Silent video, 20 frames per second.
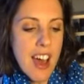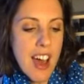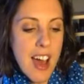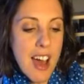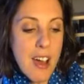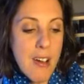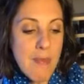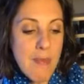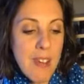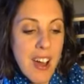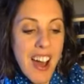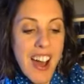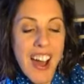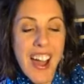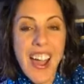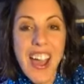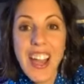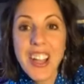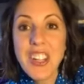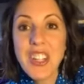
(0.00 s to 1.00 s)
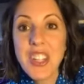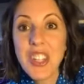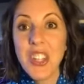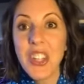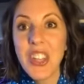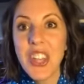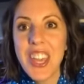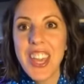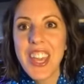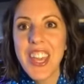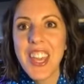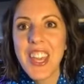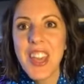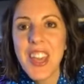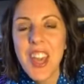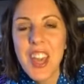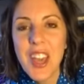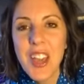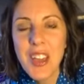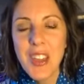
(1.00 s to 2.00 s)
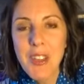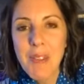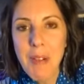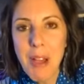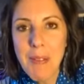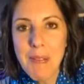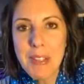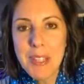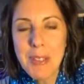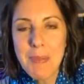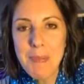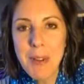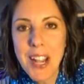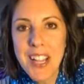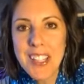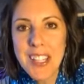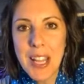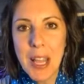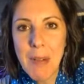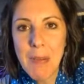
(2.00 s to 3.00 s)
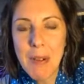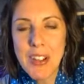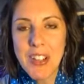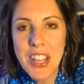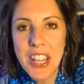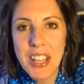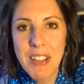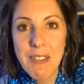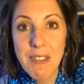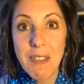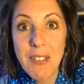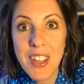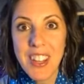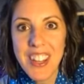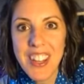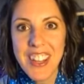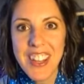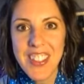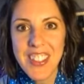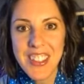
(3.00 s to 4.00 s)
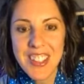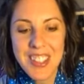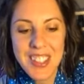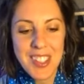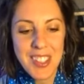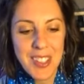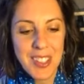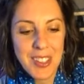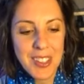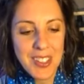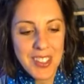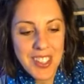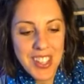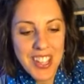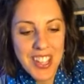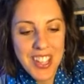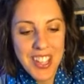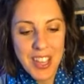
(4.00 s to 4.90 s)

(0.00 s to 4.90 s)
I actually, you might be surprised at how much I can fit in this little